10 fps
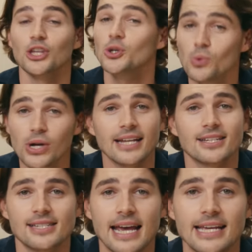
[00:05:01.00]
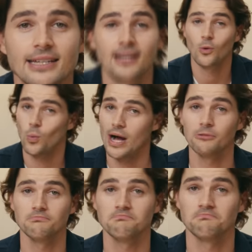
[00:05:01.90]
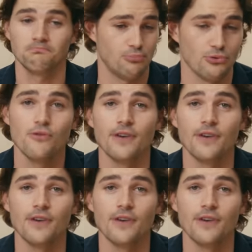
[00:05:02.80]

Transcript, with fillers: you will get to say, well, prove